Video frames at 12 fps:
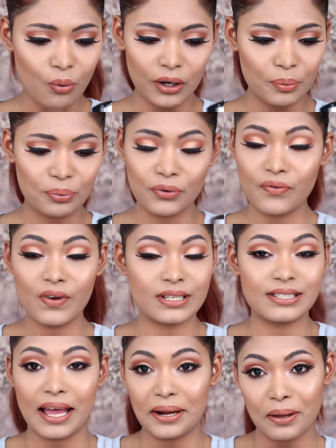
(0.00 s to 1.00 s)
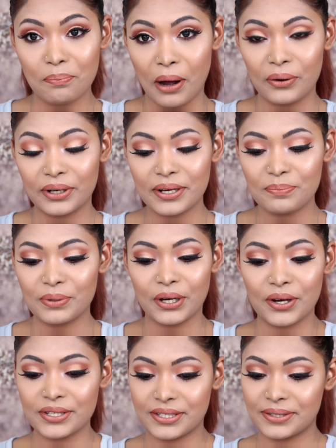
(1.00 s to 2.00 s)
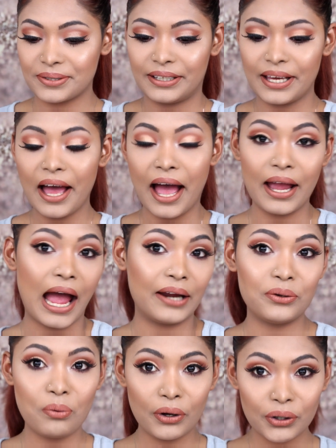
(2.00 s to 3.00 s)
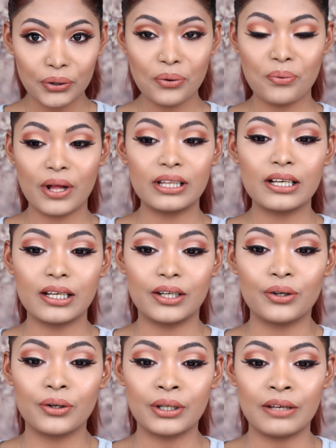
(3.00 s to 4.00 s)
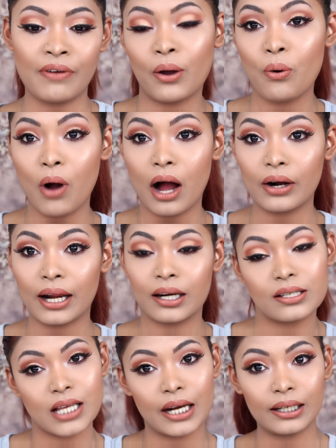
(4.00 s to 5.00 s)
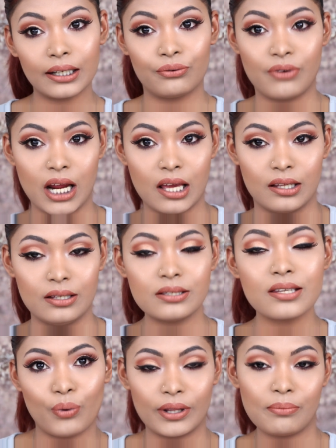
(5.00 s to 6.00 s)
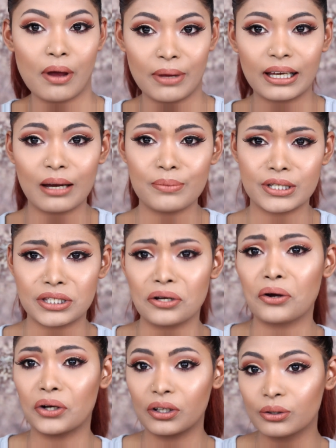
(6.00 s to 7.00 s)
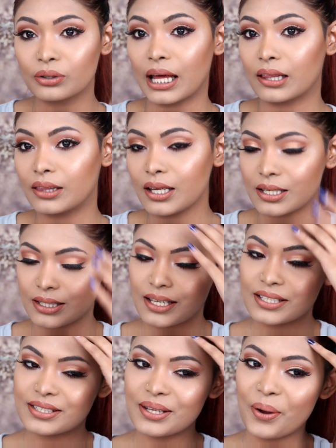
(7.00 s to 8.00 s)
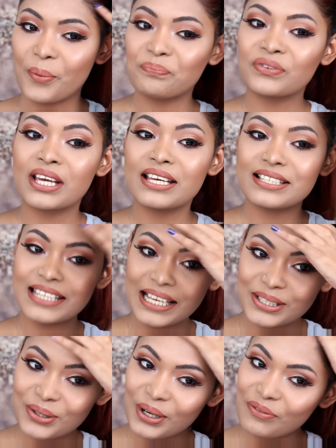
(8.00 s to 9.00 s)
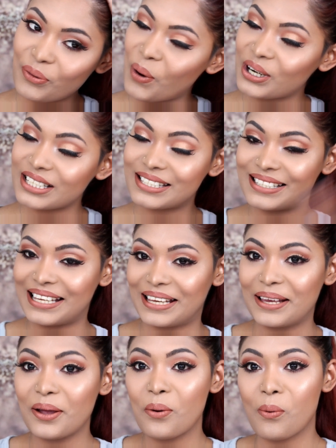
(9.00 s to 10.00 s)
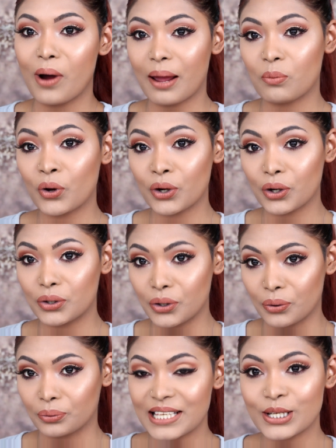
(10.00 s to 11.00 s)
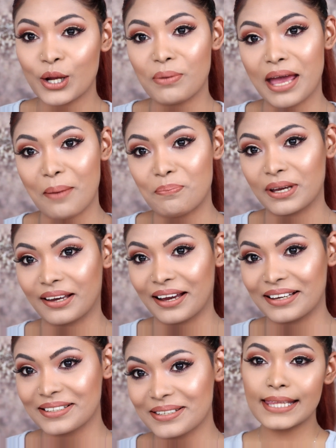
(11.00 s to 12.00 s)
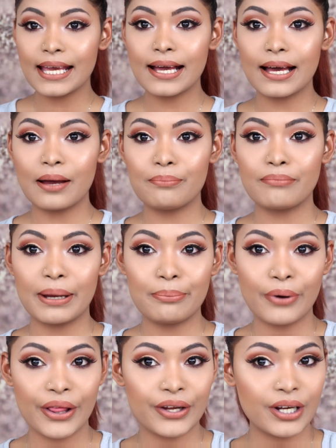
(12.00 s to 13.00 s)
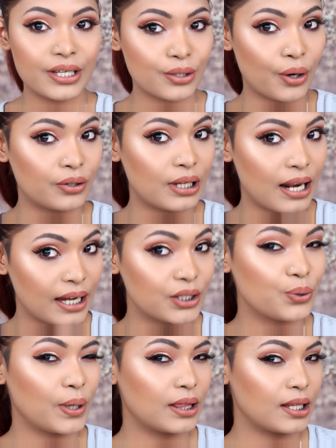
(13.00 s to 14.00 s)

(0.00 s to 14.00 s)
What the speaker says: a waterproof setting powder because yeah, I do want to know whether you know if I go out and it suddenly rains, whether my makeup is still gonna look like this. So stay tuned if you want to see what I'm gonna do. It's gonna be epic, guys. I think my brother is going to like doing